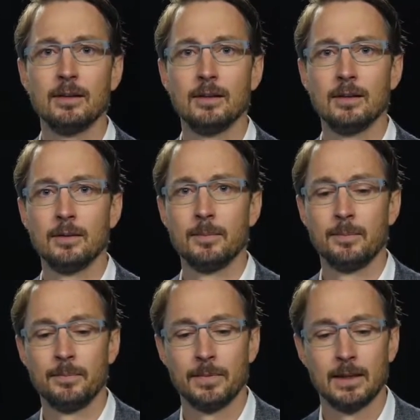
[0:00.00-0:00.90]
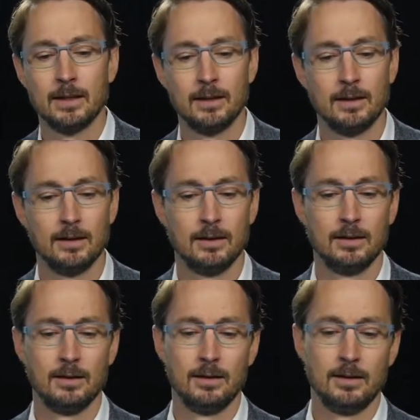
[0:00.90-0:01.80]

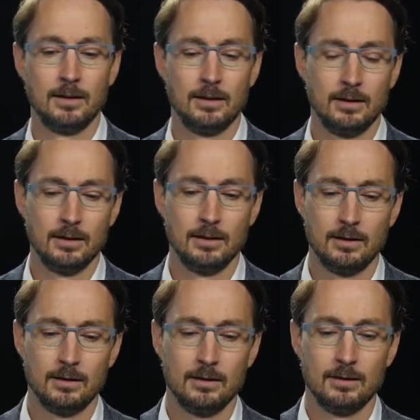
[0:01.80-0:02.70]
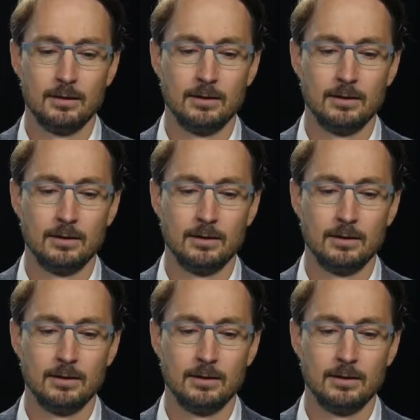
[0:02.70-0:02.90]
[no speech]